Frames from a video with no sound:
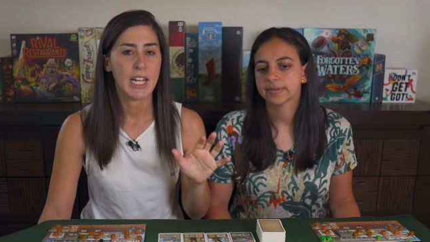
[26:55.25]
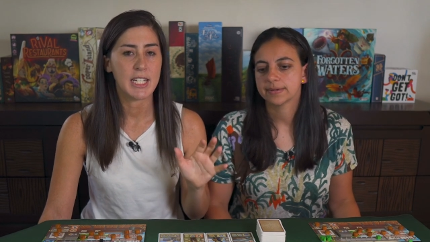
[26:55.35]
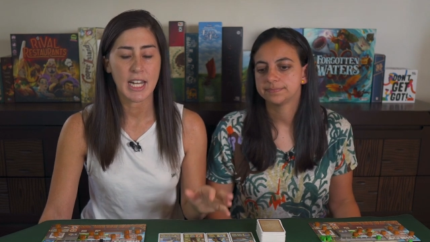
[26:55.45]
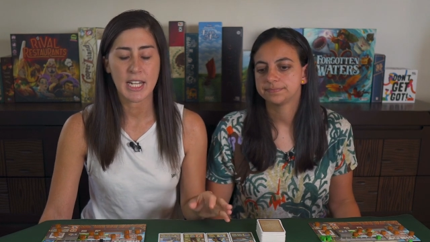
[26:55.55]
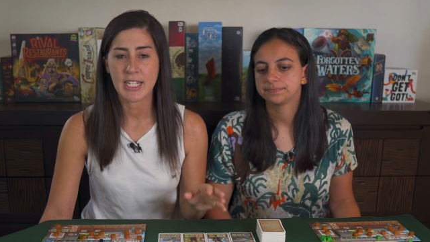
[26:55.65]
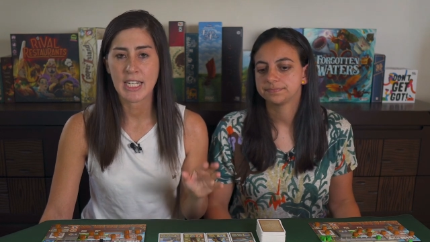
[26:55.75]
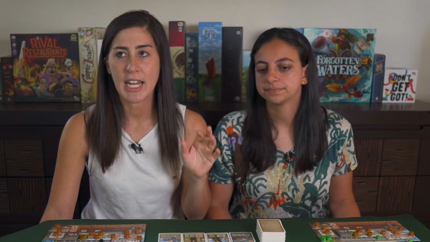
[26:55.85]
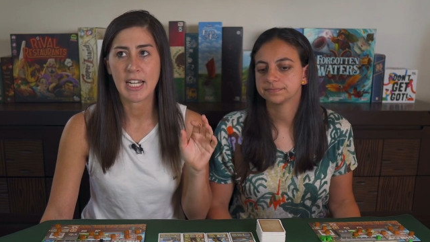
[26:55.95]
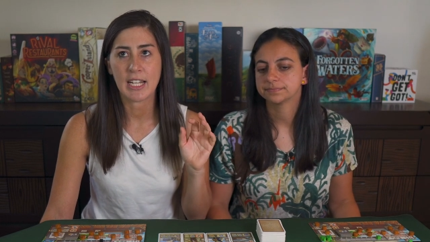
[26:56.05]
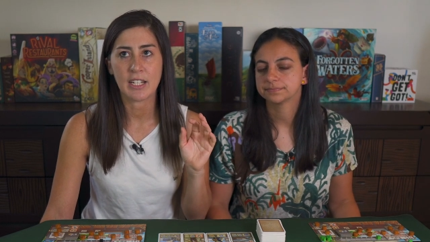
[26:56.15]
Speaker 1: It does
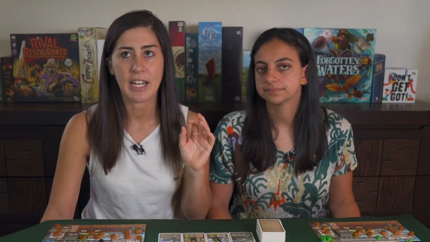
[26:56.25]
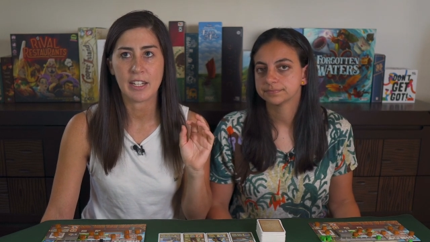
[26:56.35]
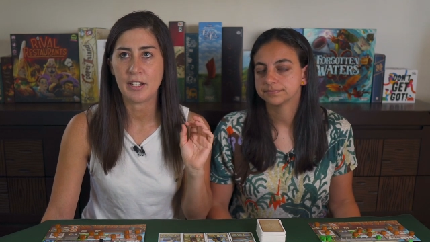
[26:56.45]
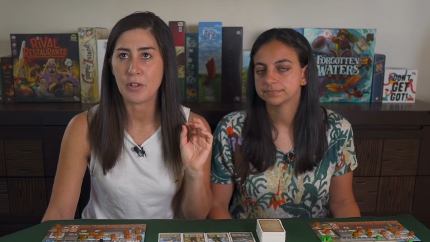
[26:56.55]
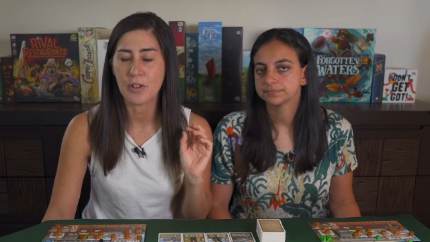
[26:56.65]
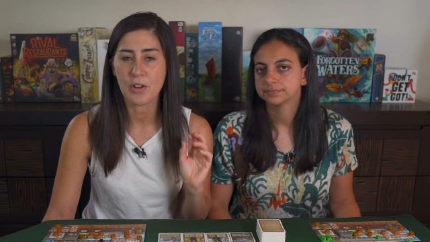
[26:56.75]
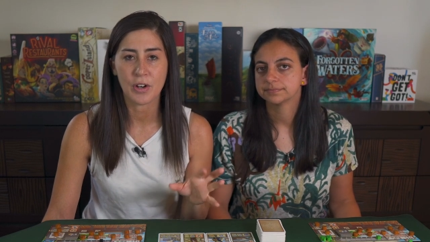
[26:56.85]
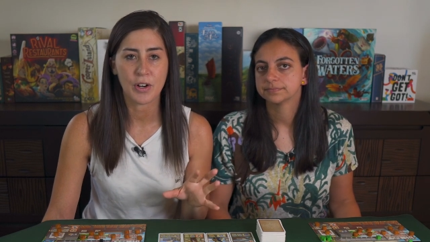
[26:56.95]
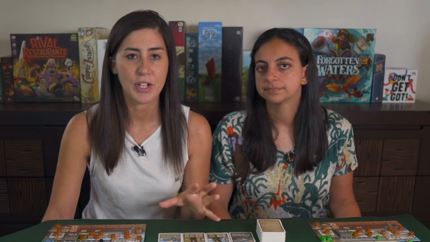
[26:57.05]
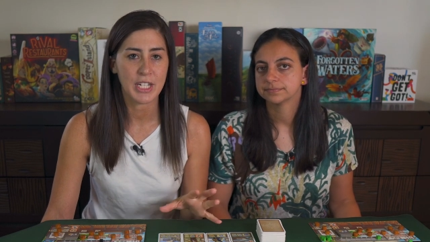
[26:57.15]
take like you're
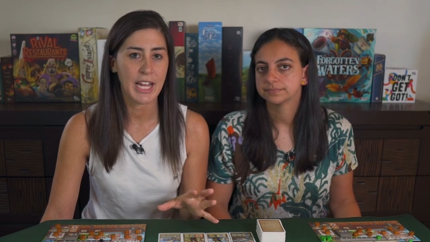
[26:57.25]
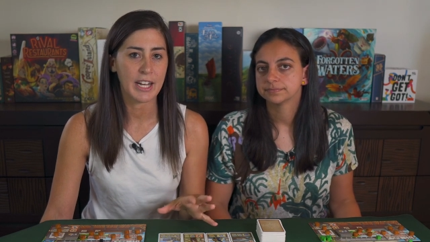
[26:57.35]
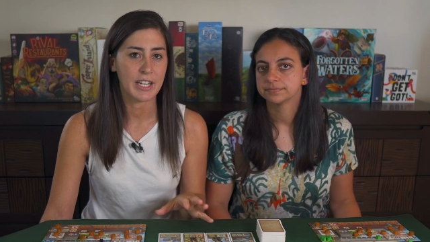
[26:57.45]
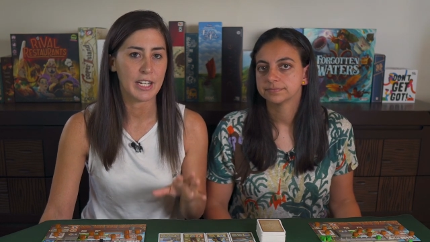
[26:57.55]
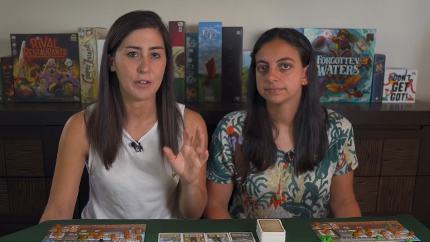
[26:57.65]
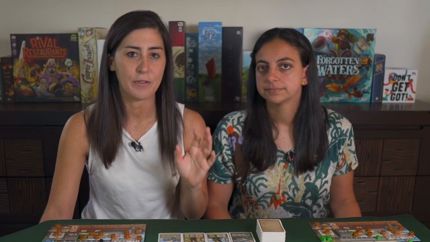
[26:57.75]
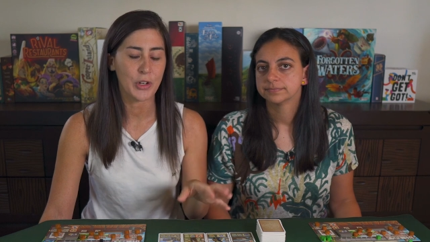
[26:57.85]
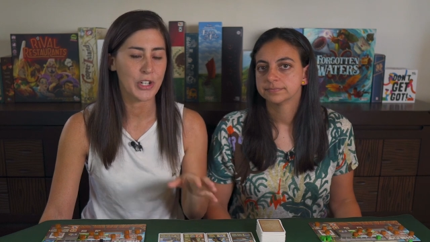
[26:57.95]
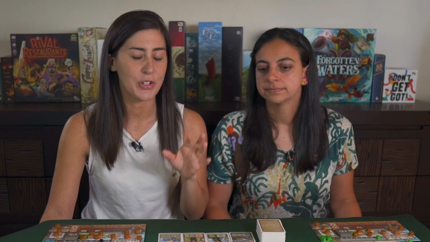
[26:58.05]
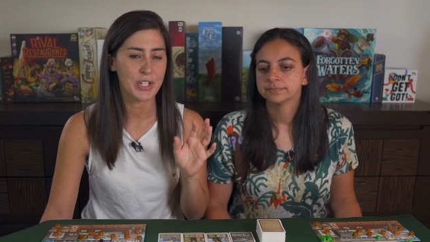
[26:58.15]
not going to get it in your
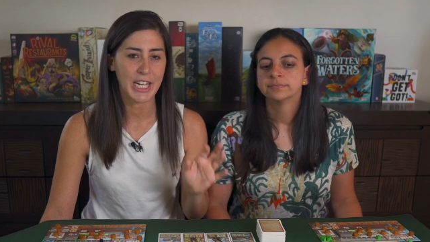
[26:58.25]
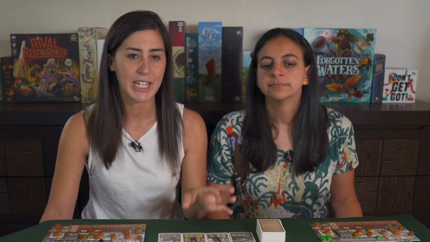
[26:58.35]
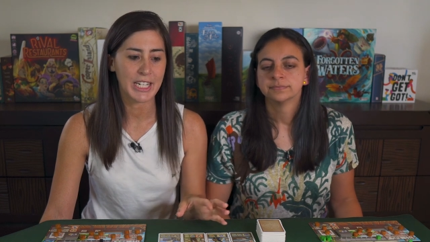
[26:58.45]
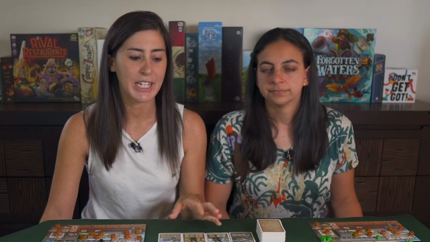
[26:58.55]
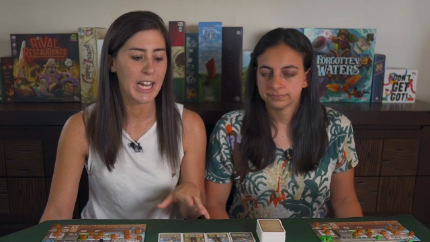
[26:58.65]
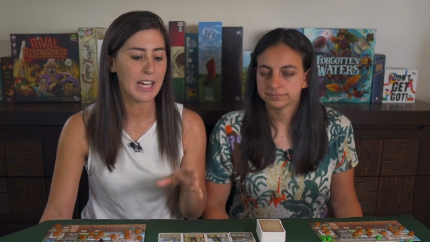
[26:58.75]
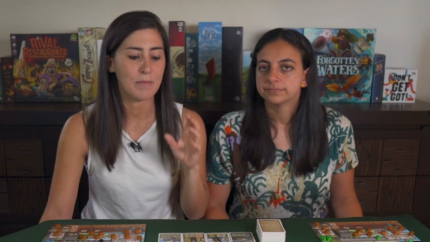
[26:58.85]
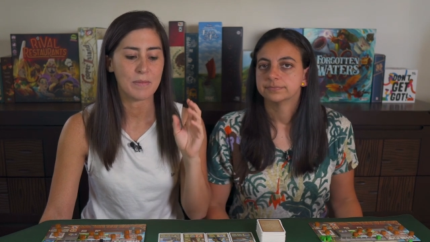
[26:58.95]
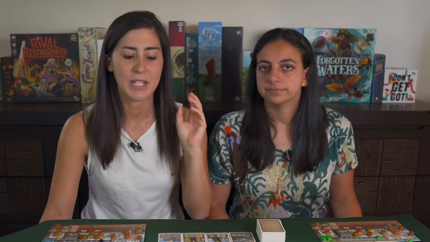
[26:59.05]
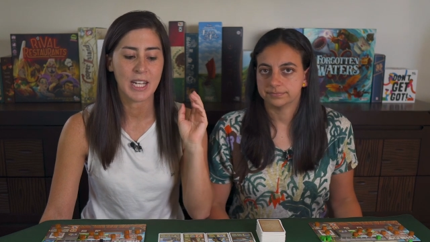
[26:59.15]
first or second
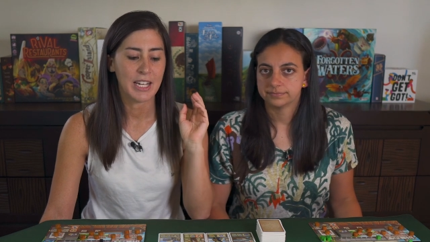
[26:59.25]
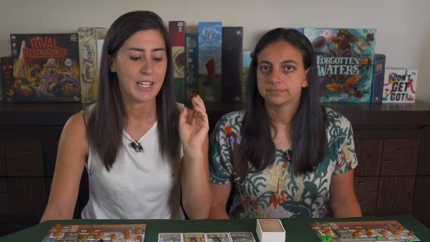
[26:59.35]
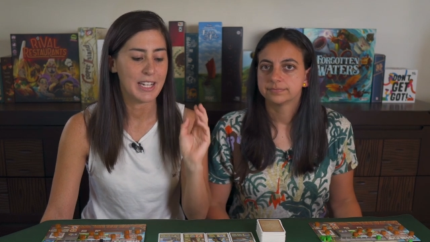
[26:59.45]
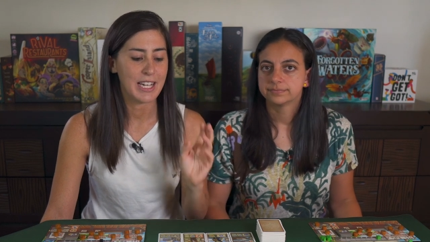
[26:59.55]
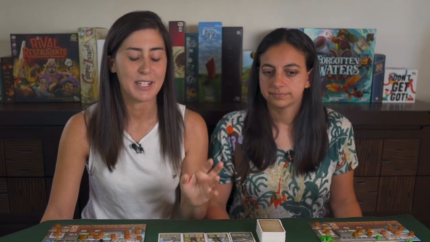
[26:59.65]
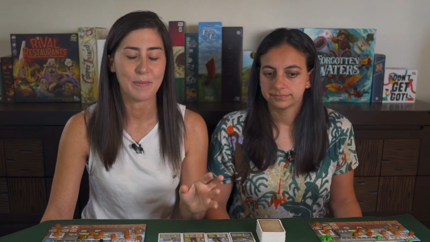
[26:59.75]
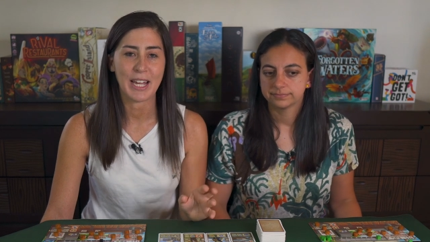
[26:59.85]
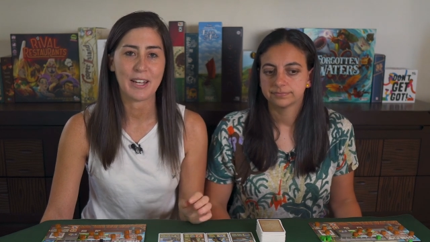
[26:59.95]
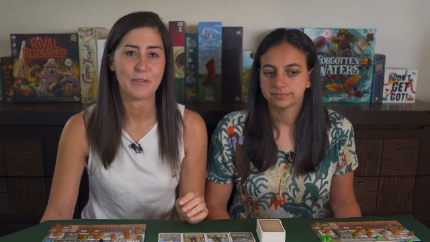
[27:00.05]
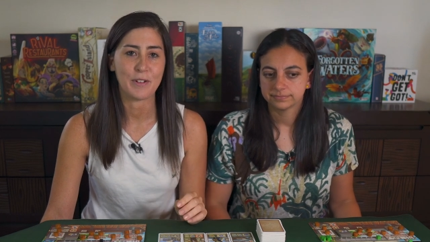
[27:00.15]
game. Mm. You need to
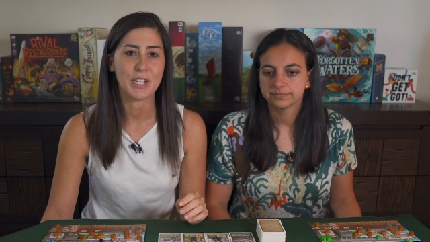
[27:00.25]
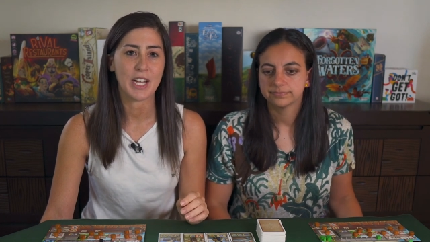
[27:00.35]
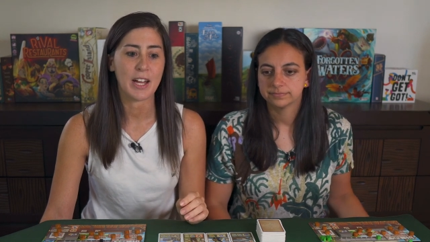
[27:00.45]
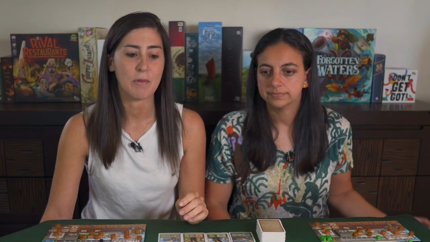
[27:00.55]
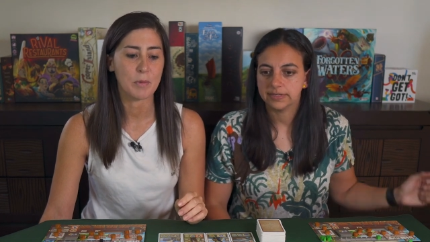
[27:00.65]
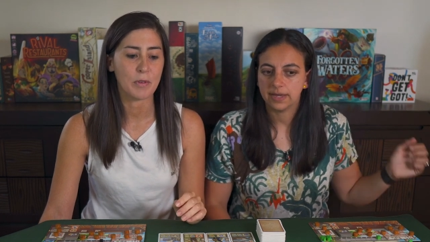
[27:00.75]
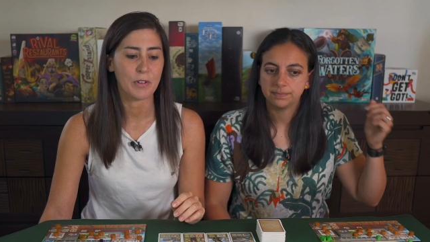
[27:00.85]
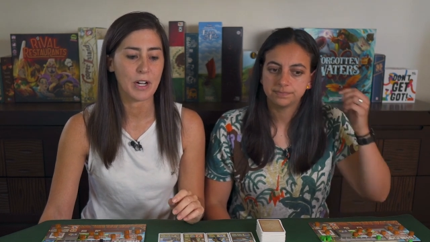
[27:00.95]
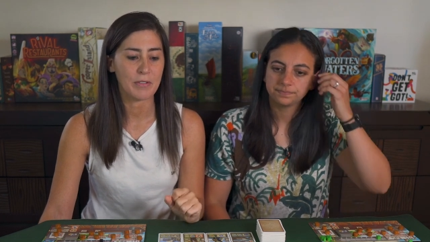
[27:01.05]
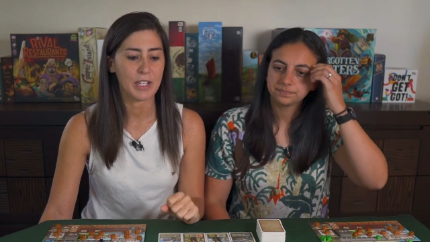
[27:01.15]
play it a few times yeah.
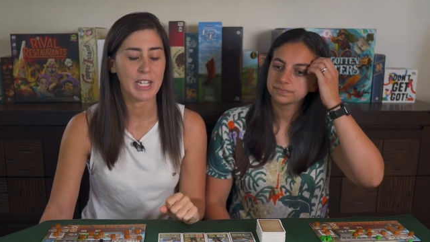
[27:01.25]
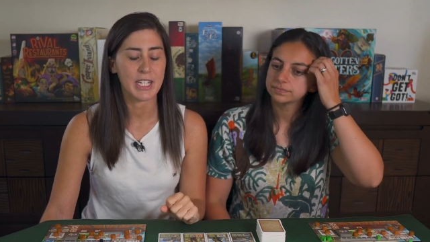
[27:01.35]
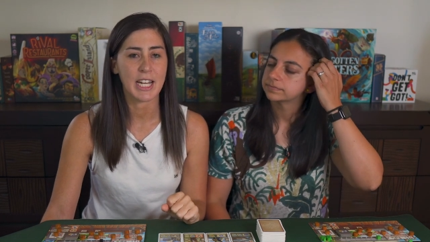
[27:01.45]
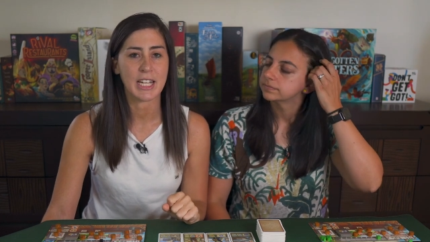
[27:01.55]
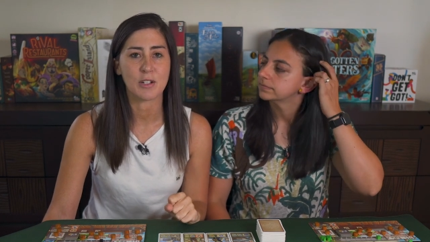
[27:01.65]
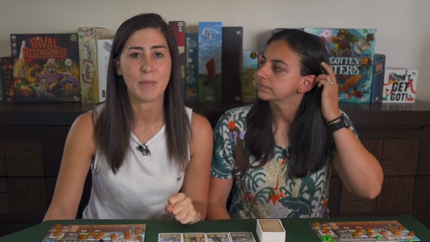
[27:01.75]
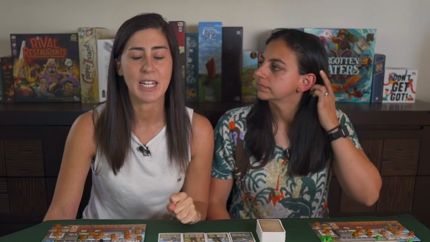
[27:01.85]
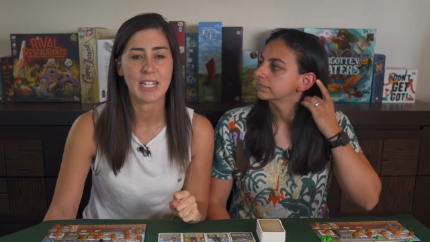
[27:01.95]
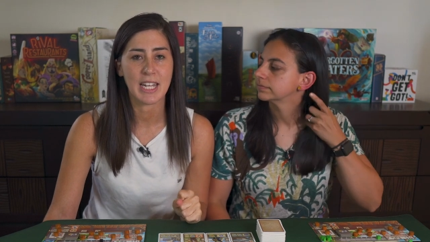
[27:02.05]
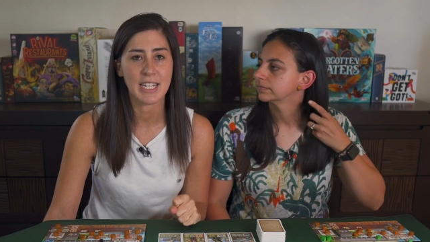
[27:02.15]
before everything starts to
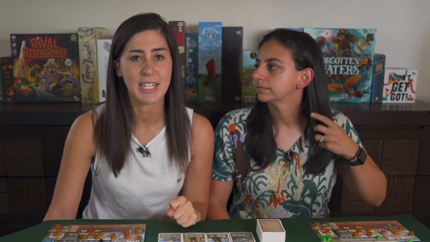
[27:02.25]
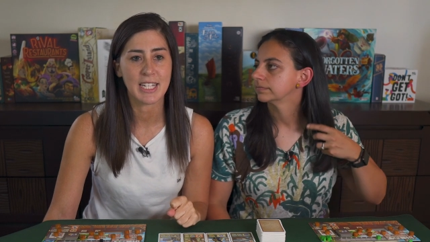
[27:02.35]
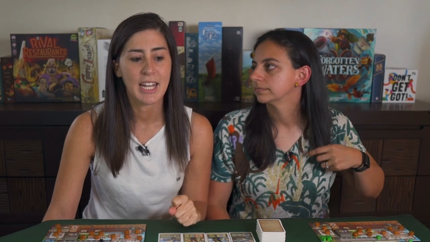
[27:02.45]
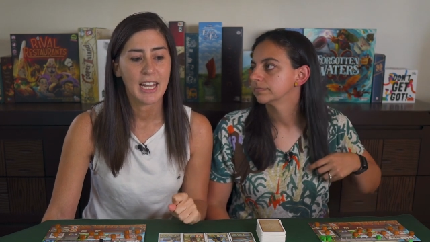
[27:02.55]
make sense.